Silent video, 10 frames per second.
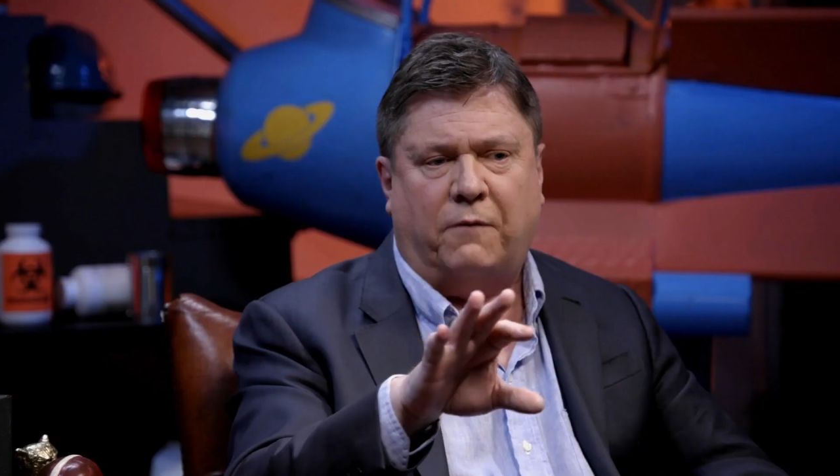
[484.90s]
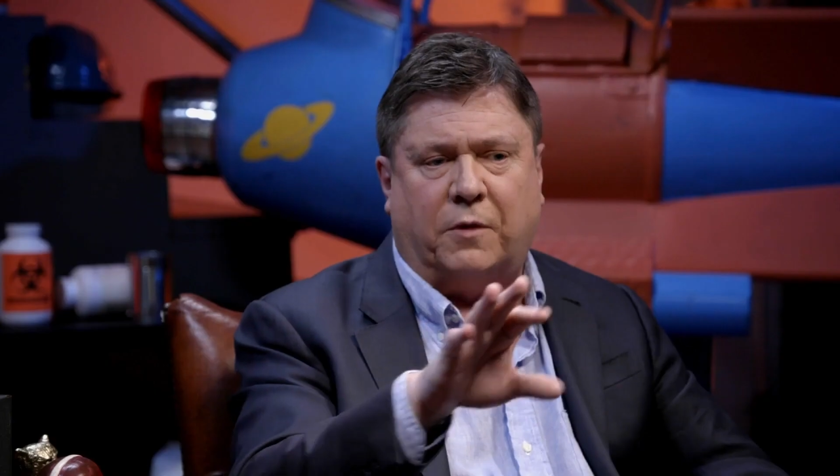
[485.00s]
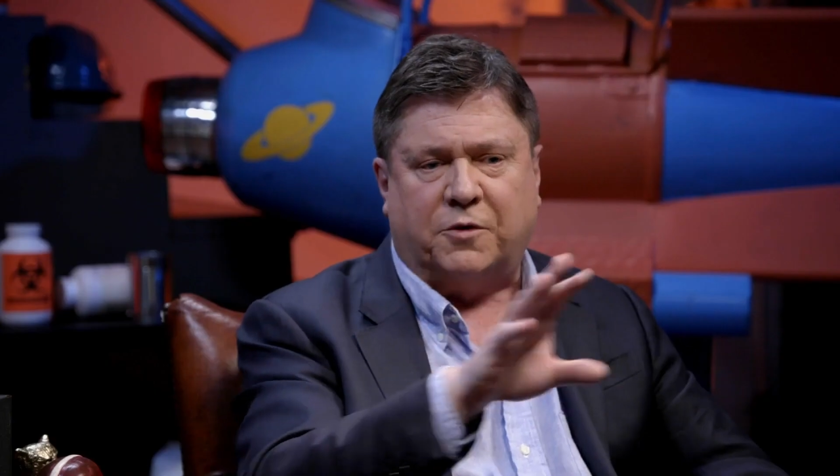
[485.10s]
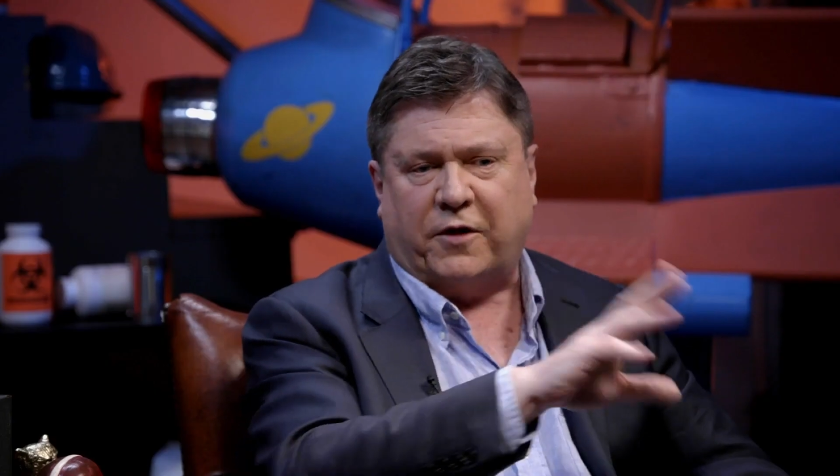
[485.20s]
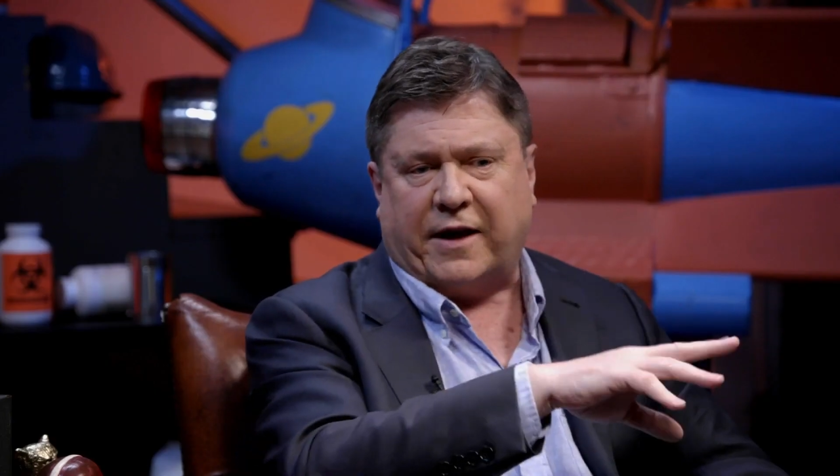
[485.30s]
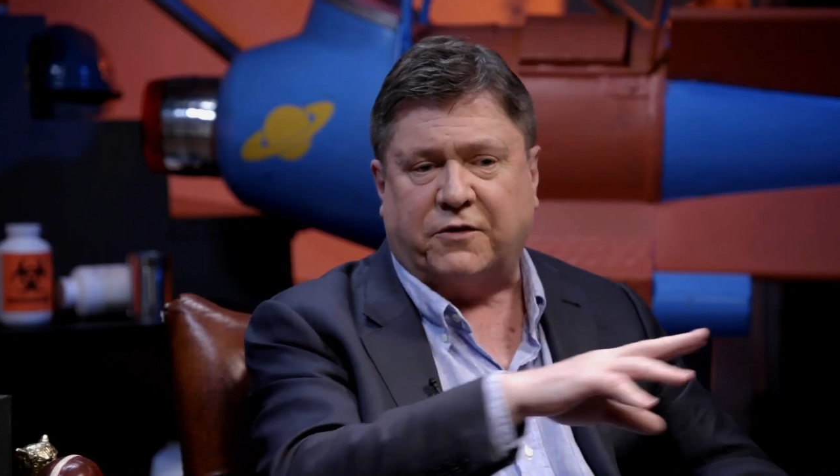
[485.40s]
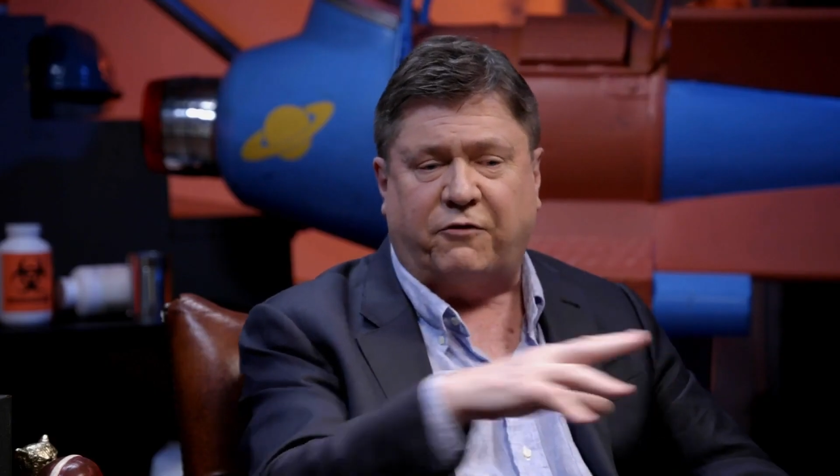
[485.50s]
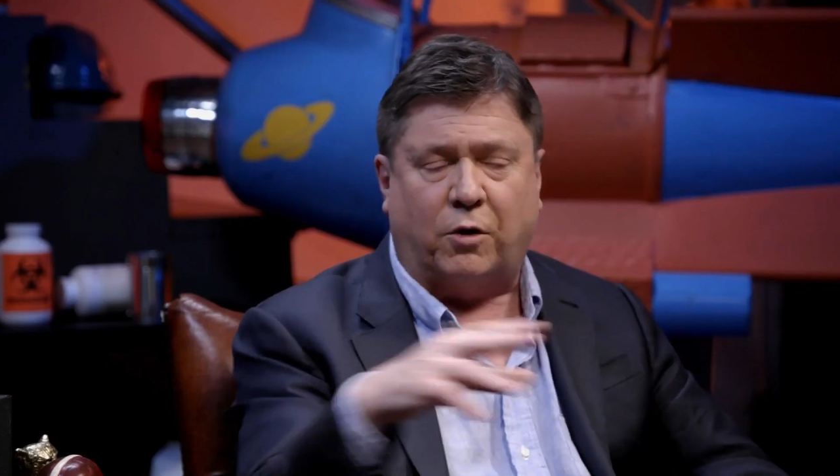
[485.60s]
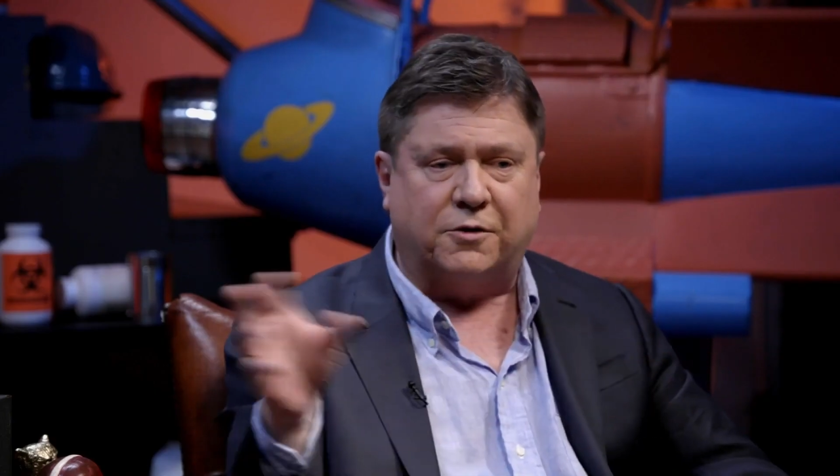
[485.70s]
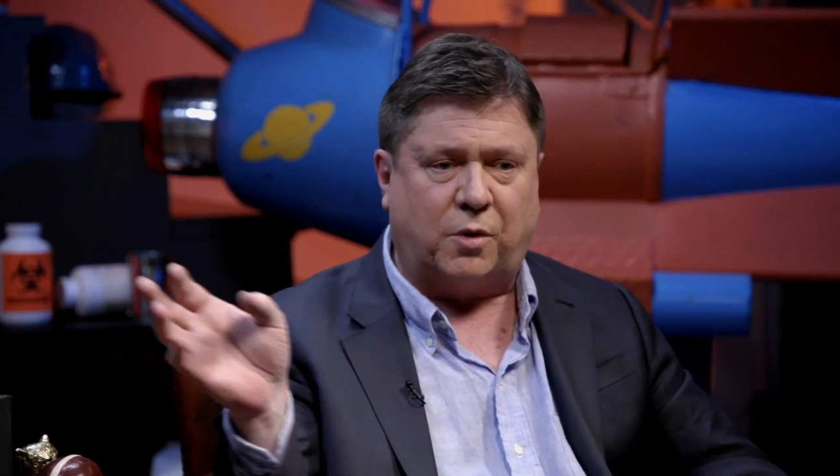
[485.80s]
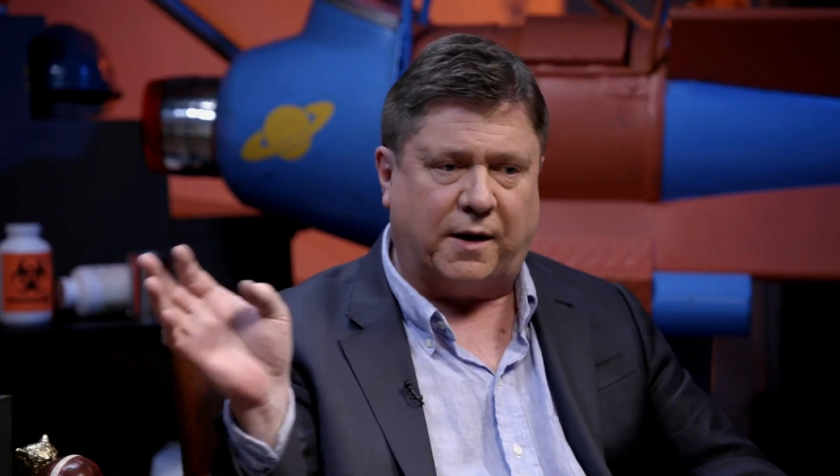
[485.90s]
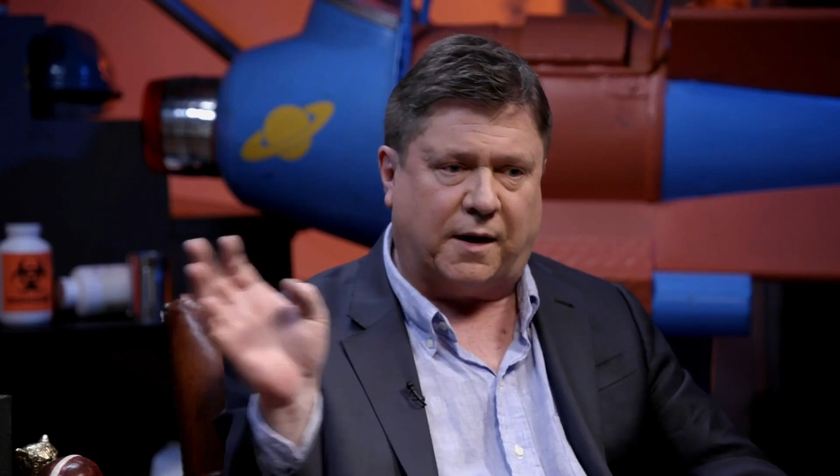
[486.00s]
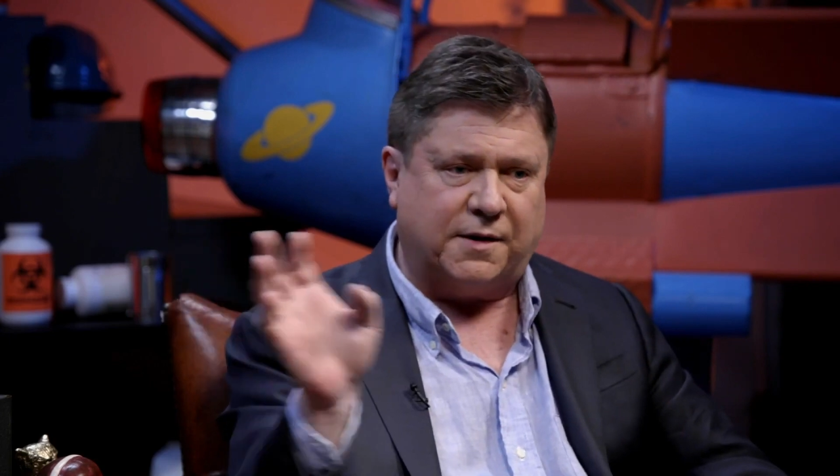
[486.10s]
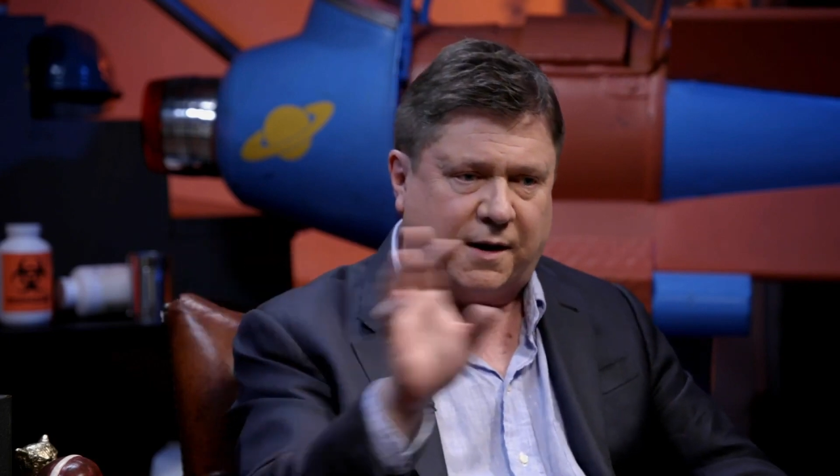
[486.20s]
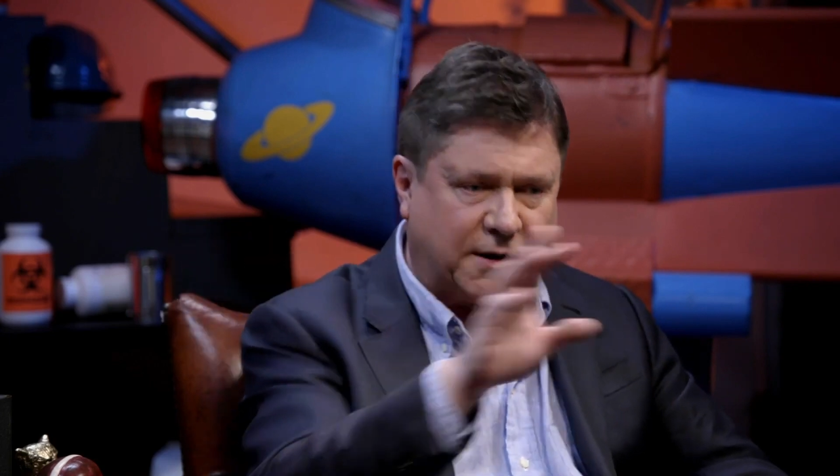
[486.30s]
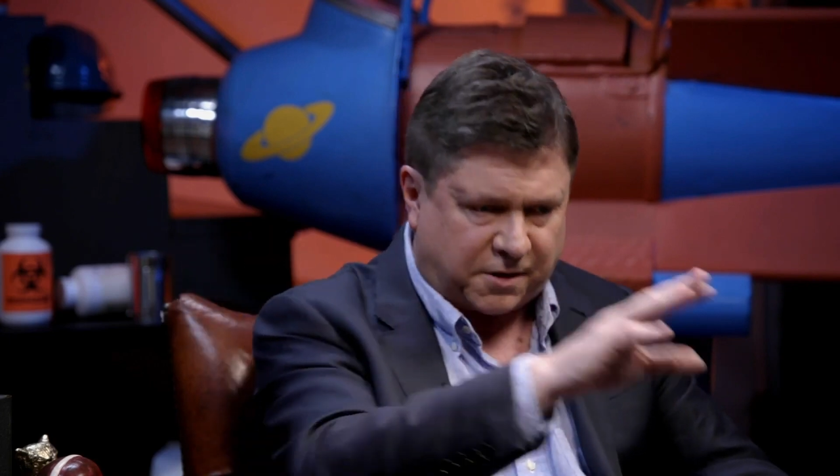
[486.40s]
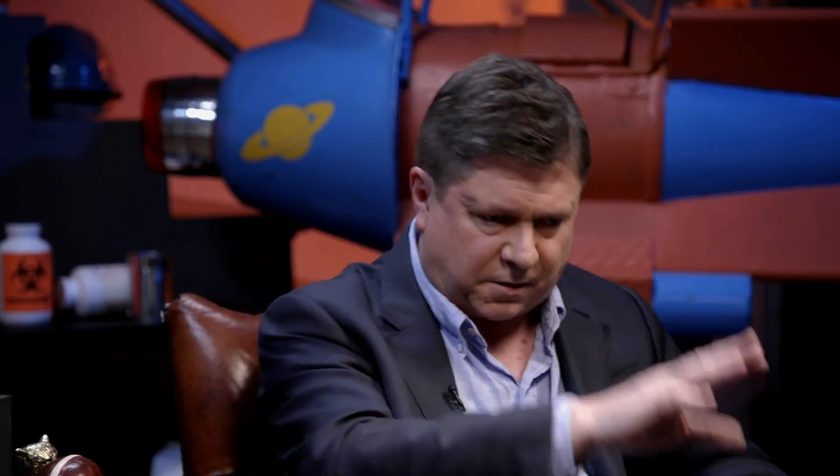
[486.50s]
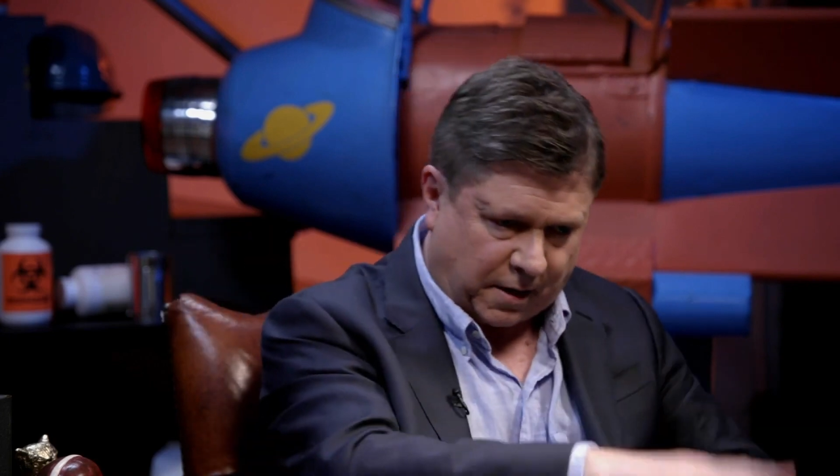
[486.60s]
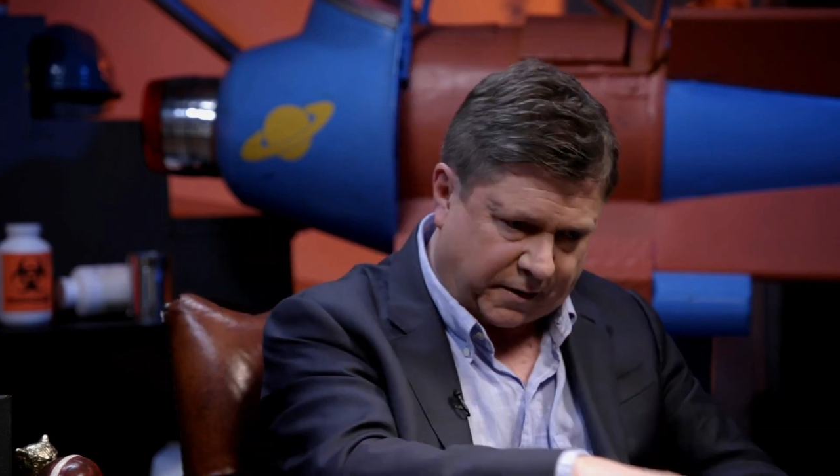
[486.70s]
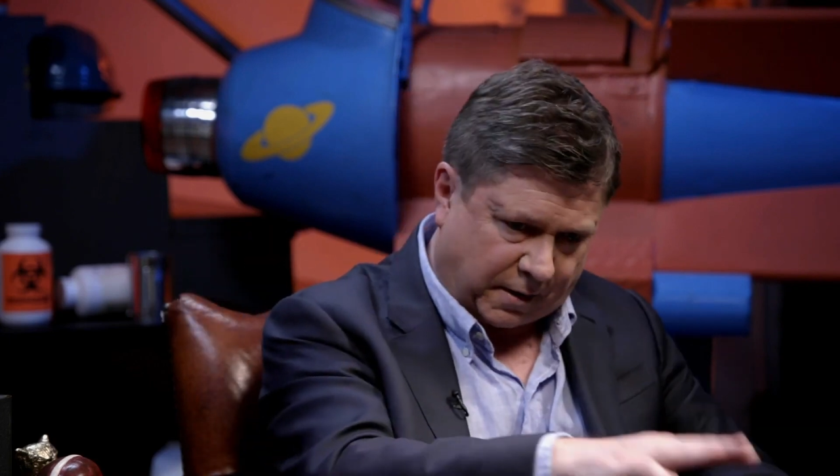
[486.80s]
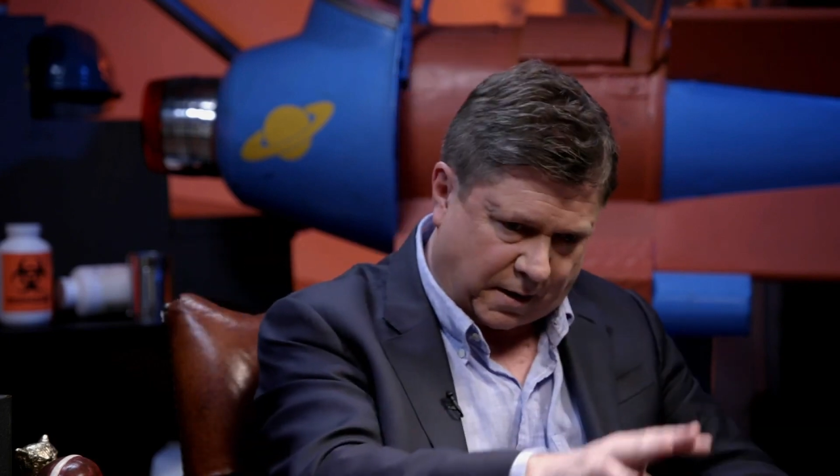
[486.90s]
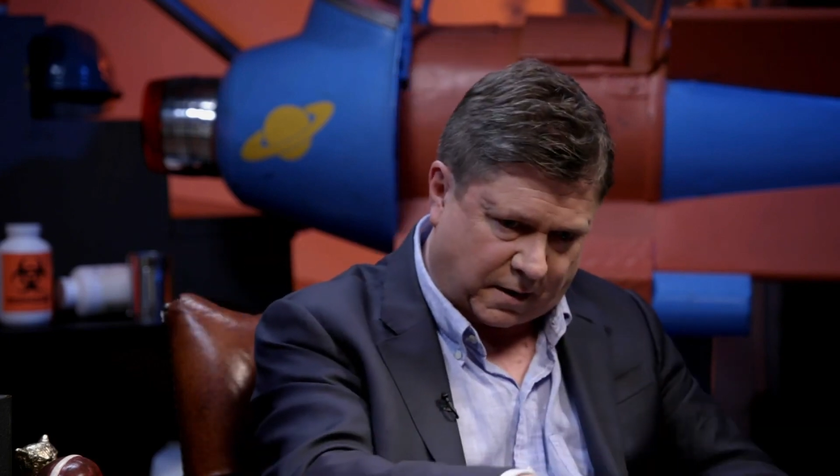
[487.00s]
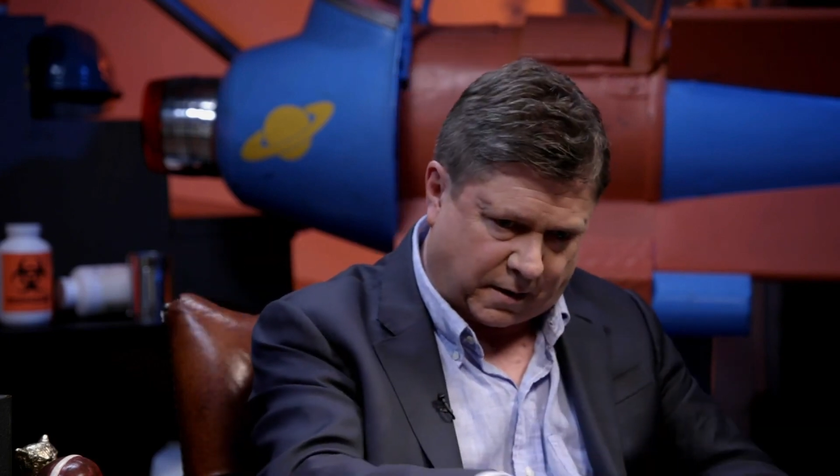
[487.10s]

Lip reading: from 2004 to 2019, it's nothing,